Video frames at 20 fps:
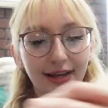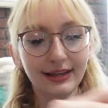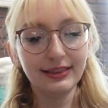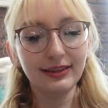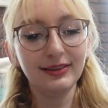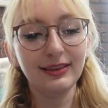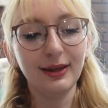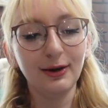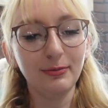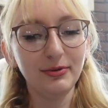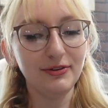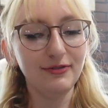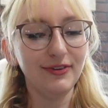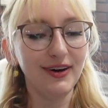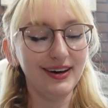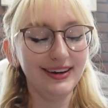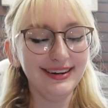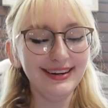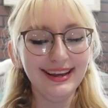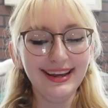I think that'll be
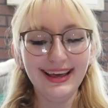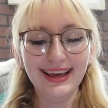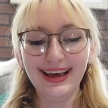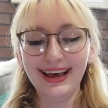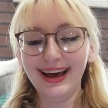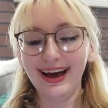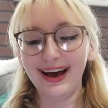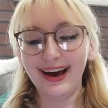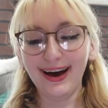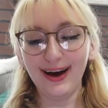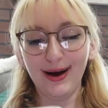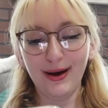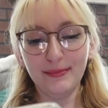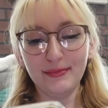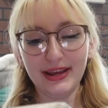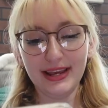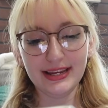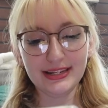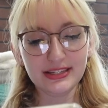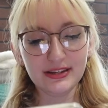fun. Um,
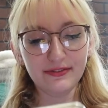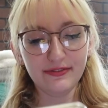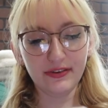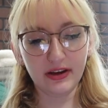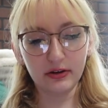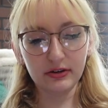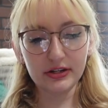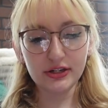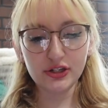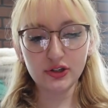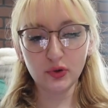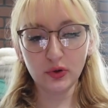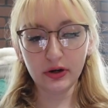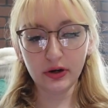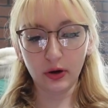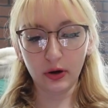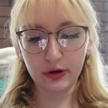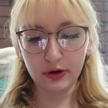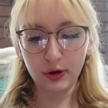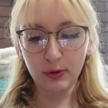it's a very short
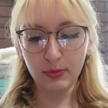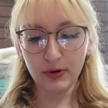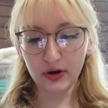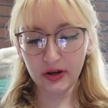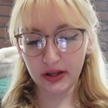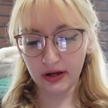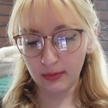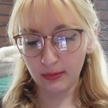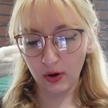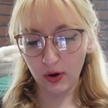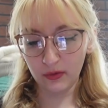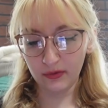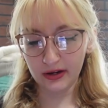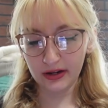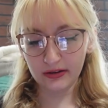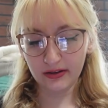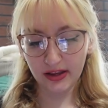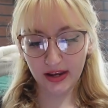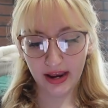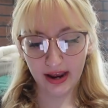audiobook and I'm already
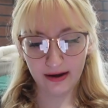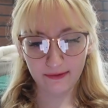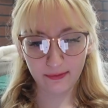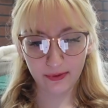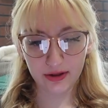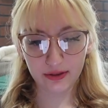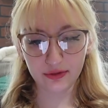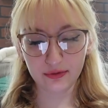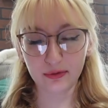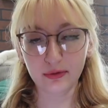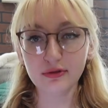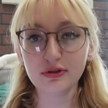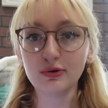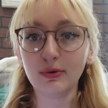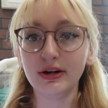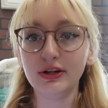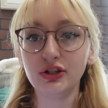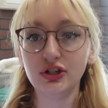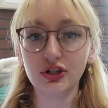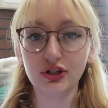like halfway through, so
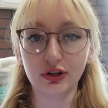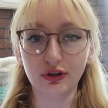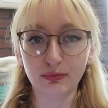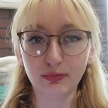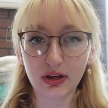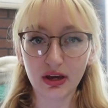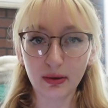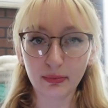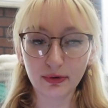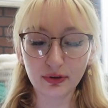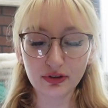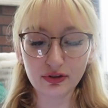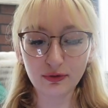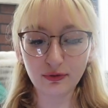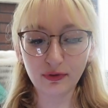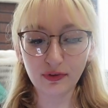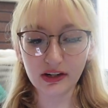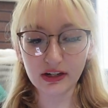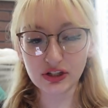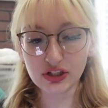I should be able to
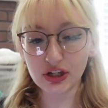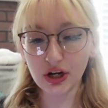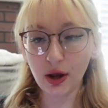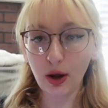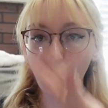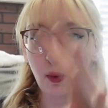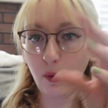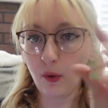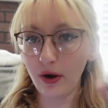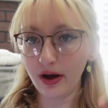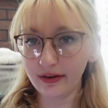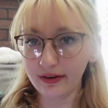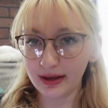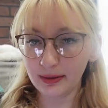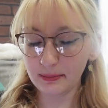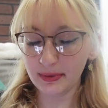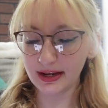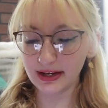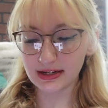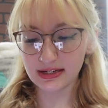finish it while
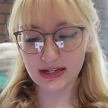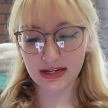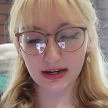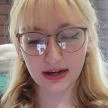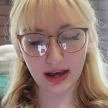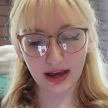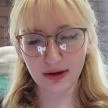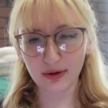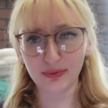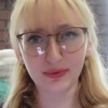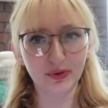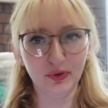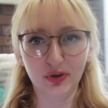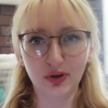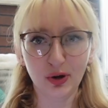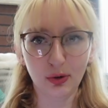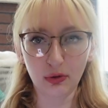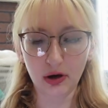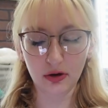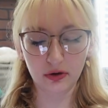I'm painting. I don't really
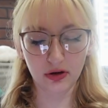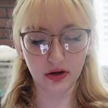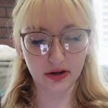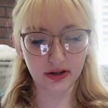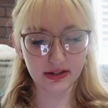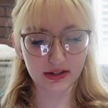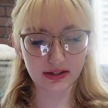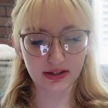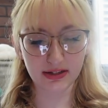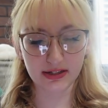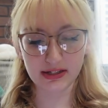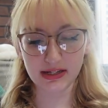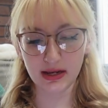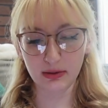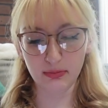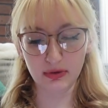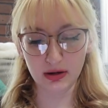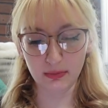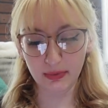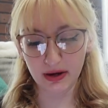know how long it's going to
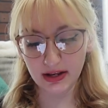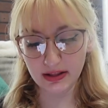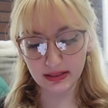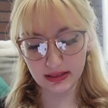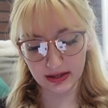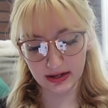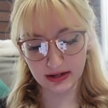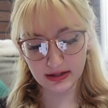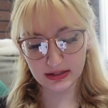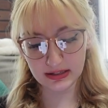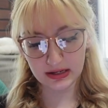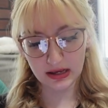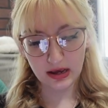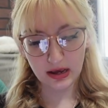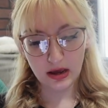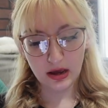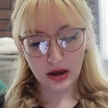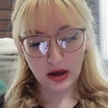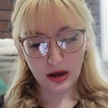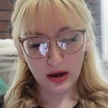take me to paint this,
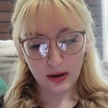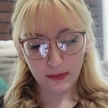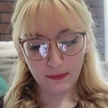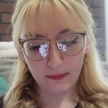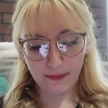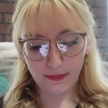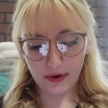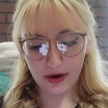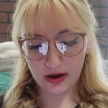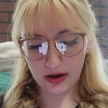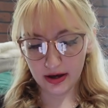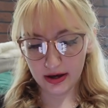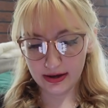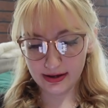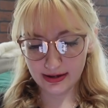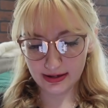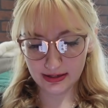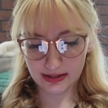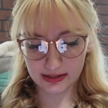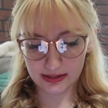
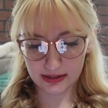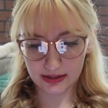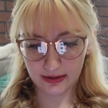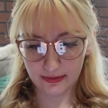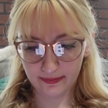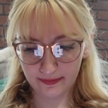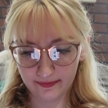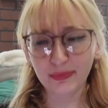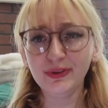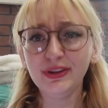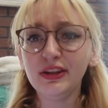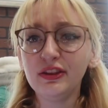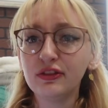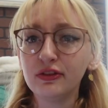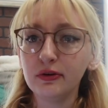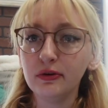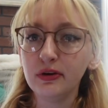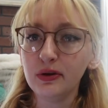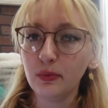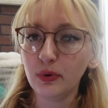but I'm only
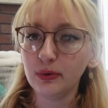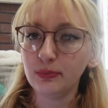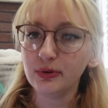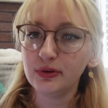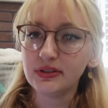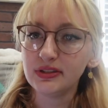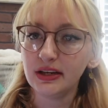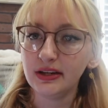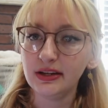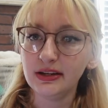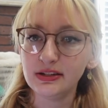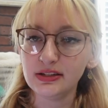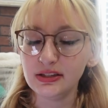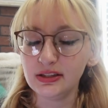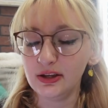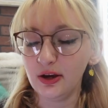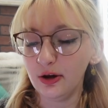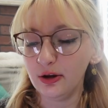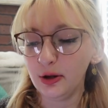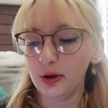31% into
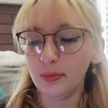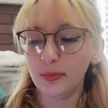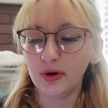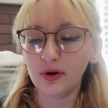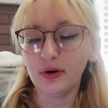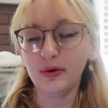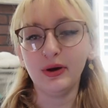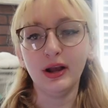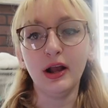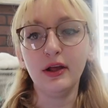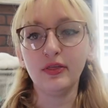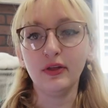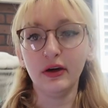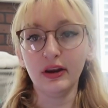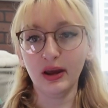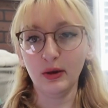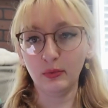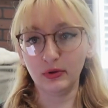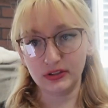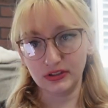the audiobook. Okay, I thought
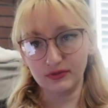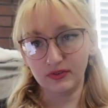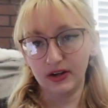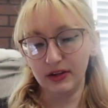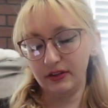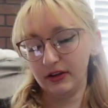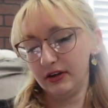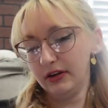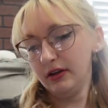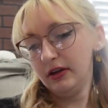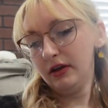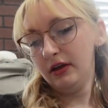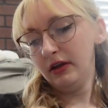I was farther.